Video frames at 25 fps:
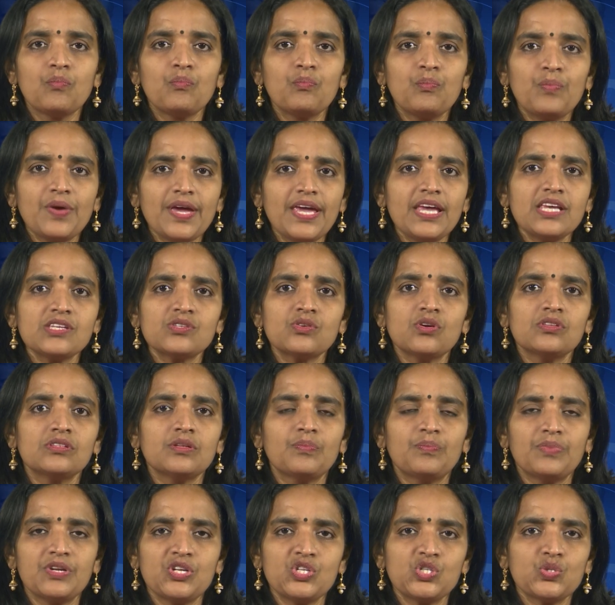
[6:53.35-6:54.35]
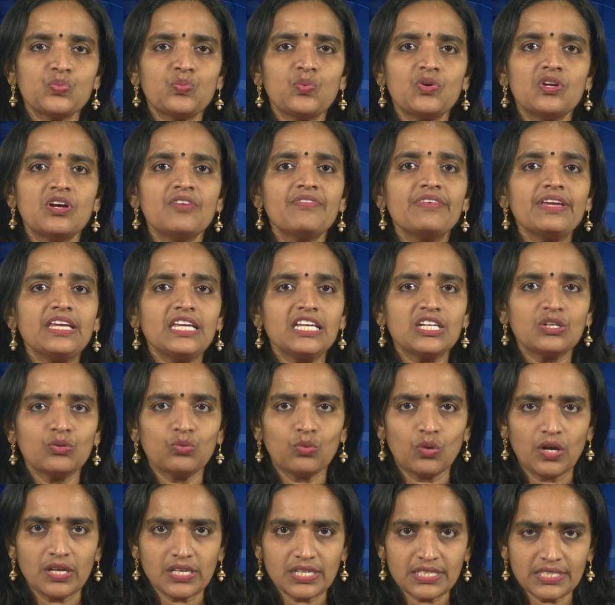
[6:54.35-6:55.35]
based on the principle of
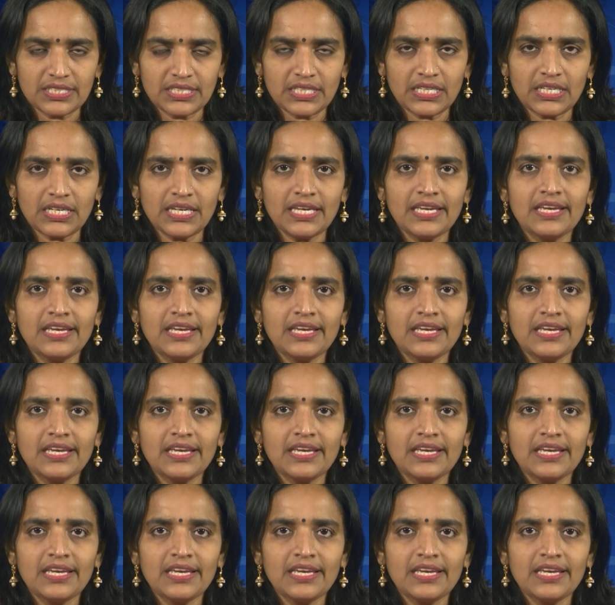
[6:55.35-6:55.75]
equality,